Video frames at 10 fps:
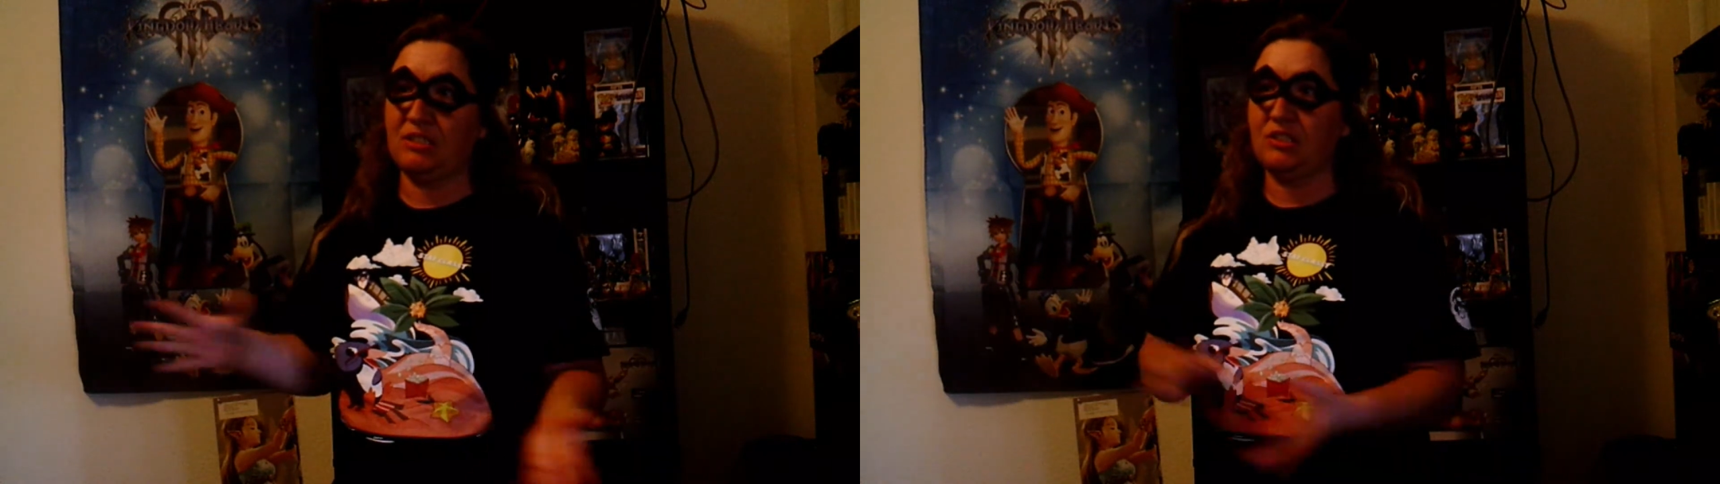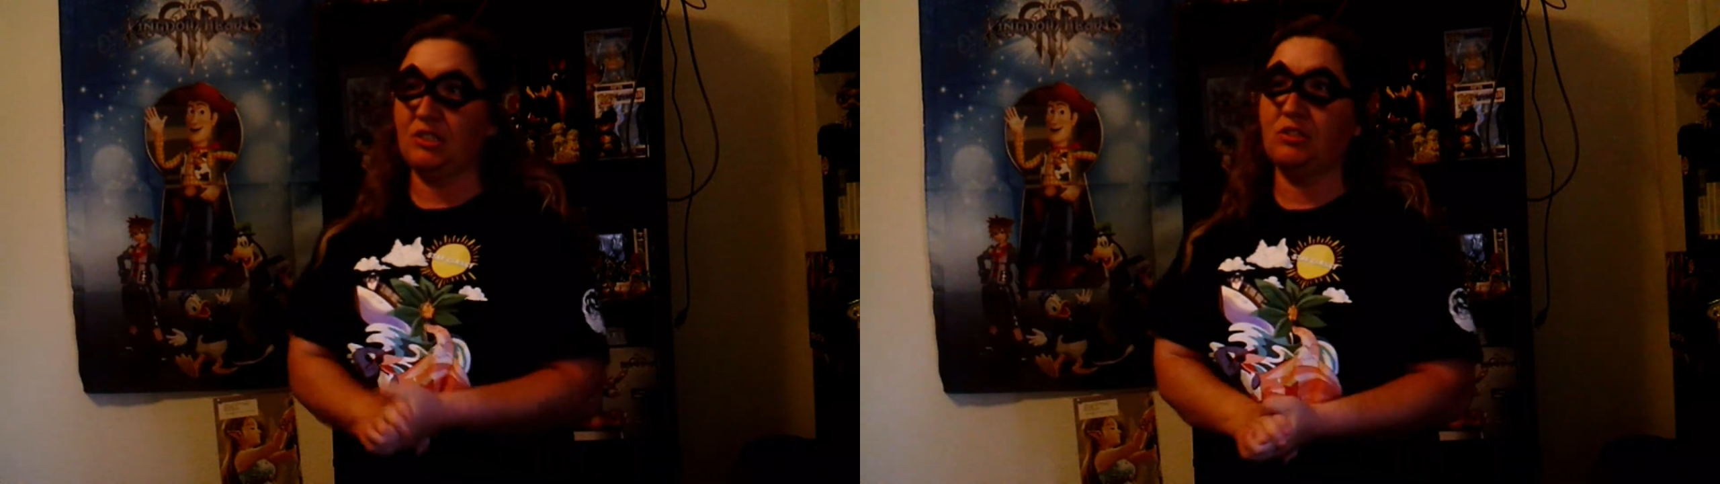
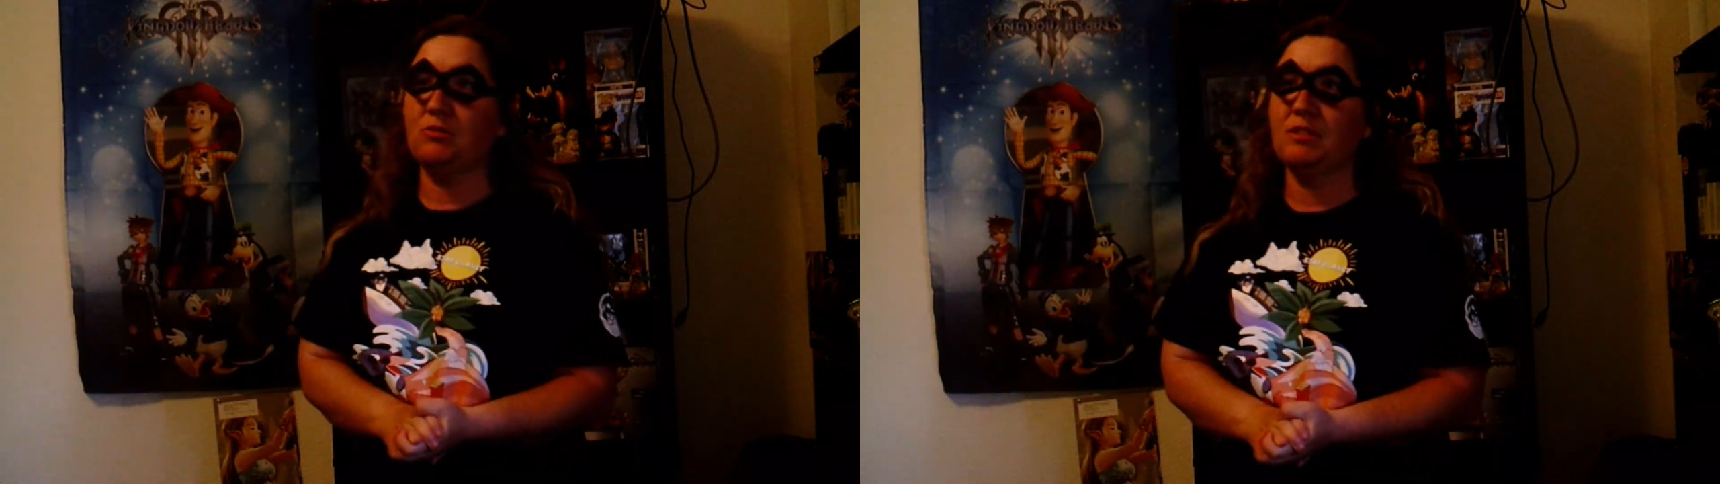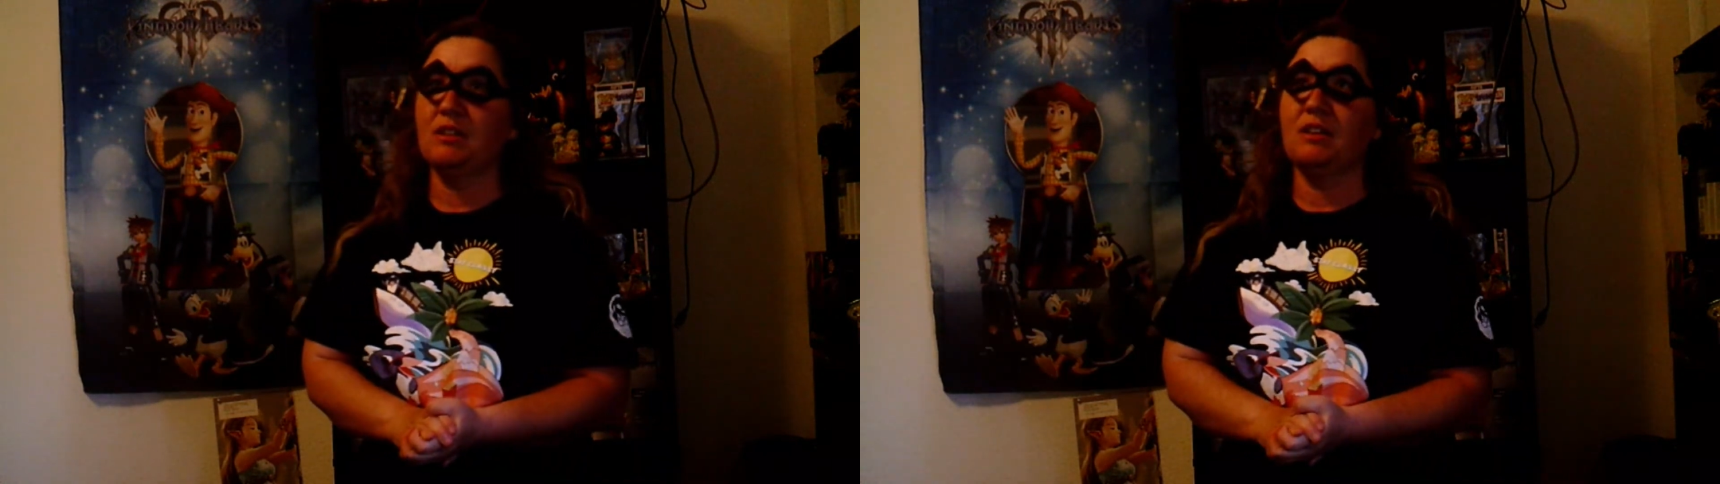So,
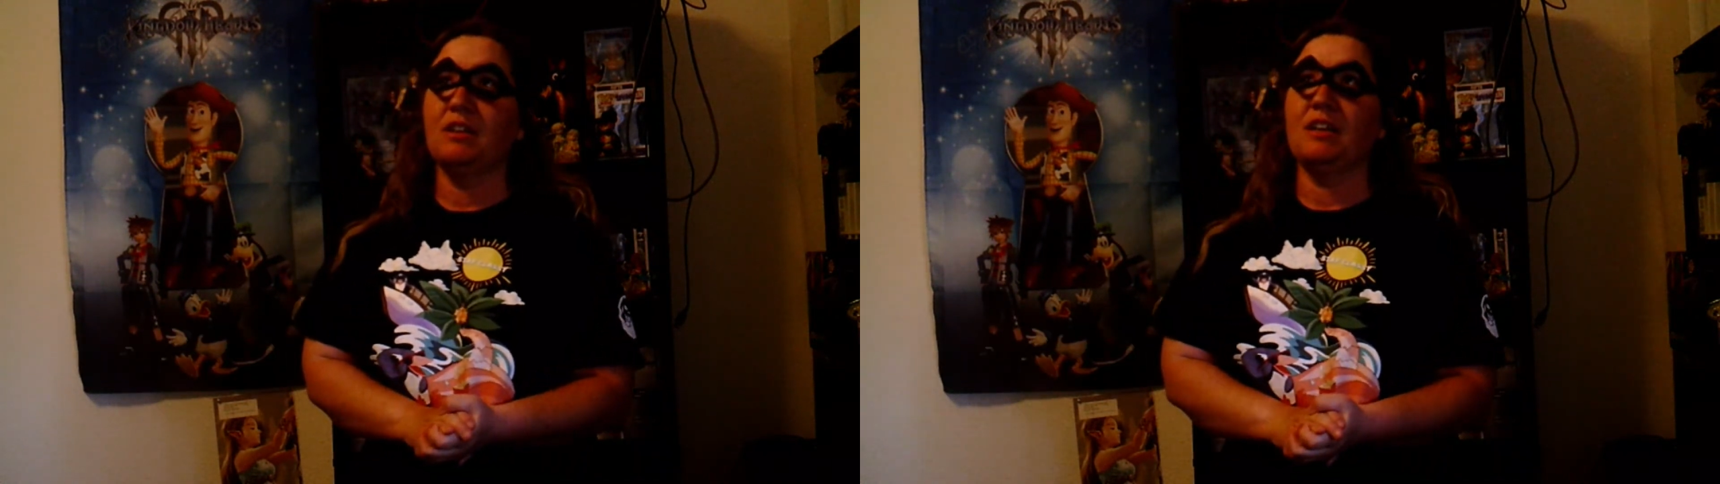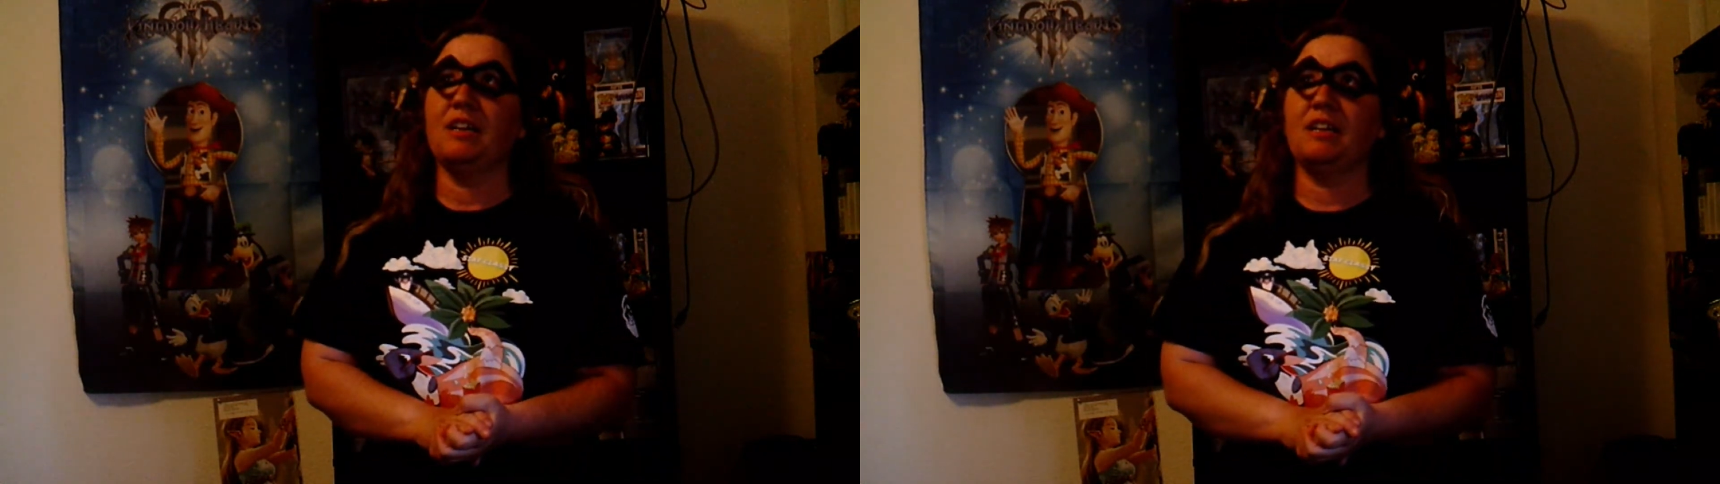
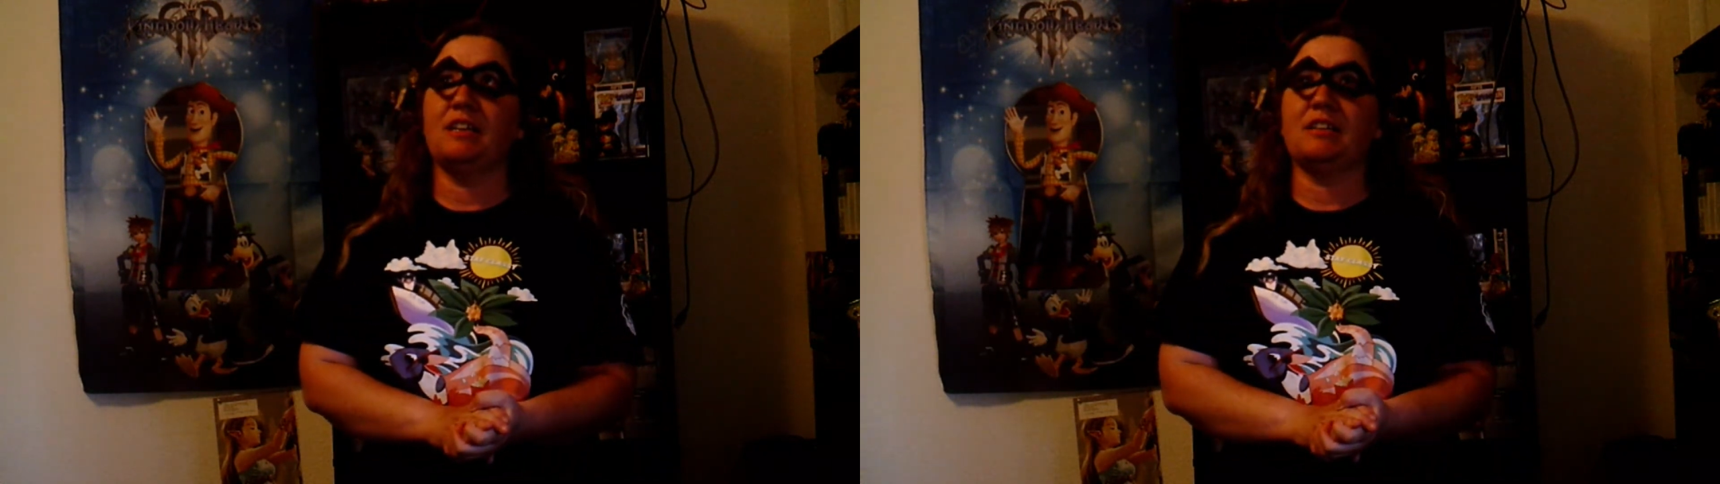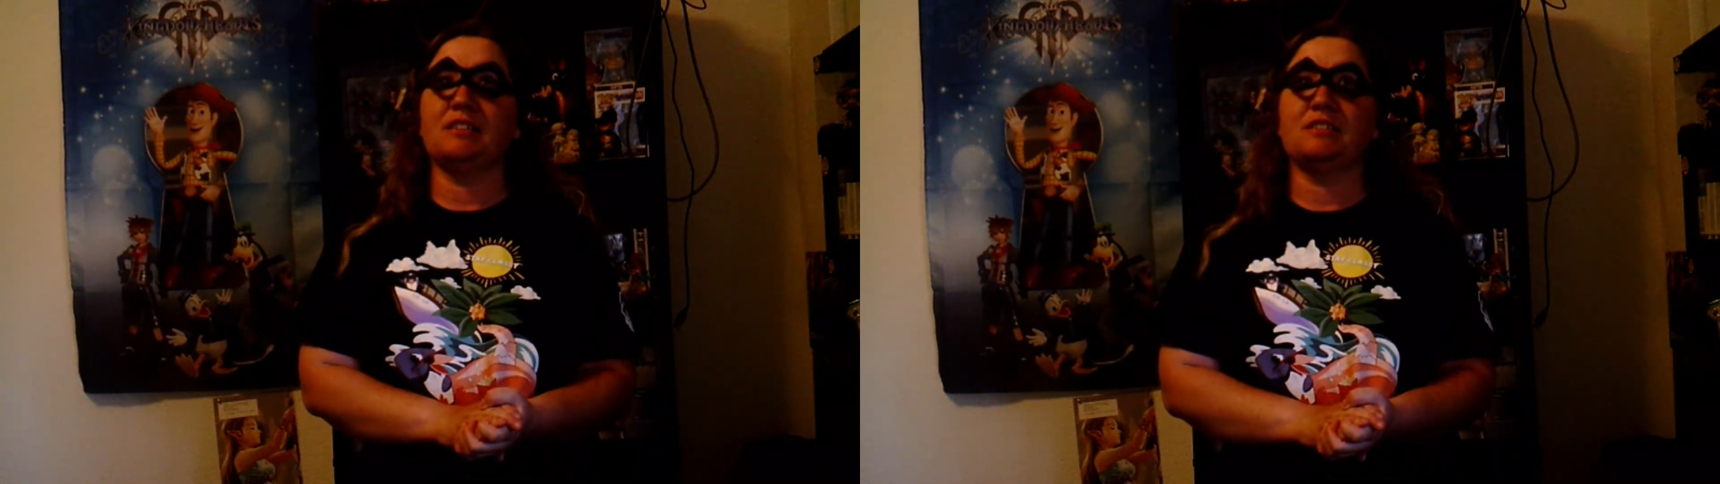
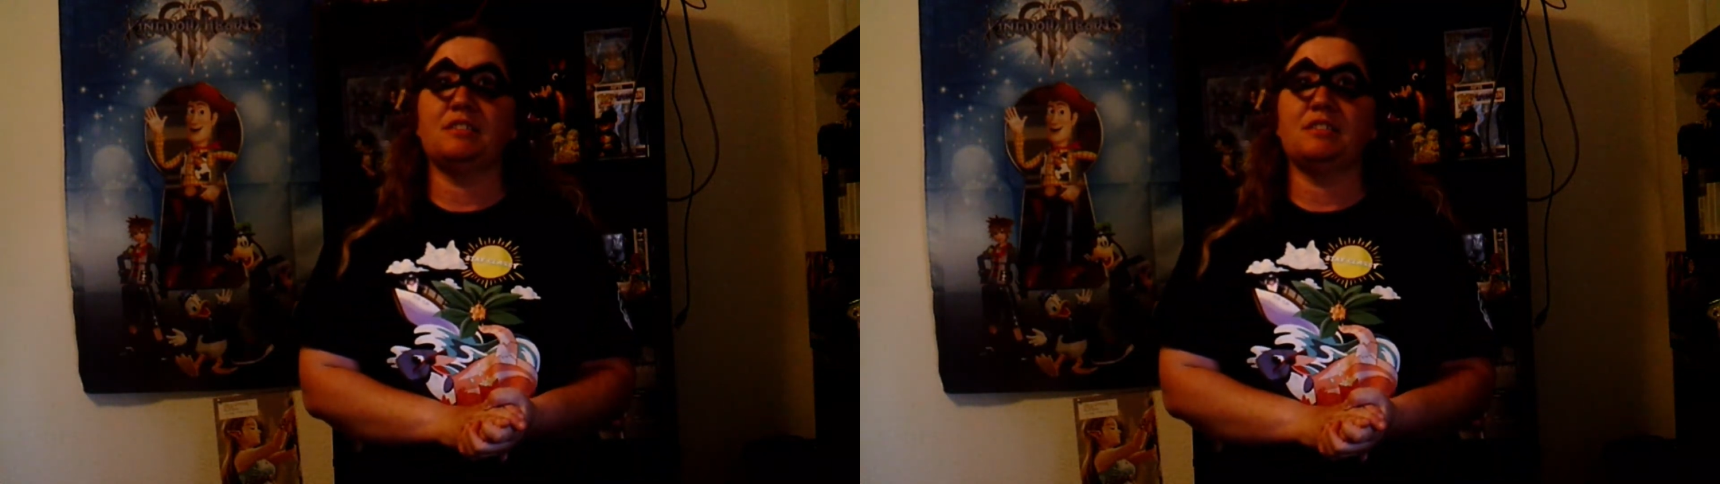and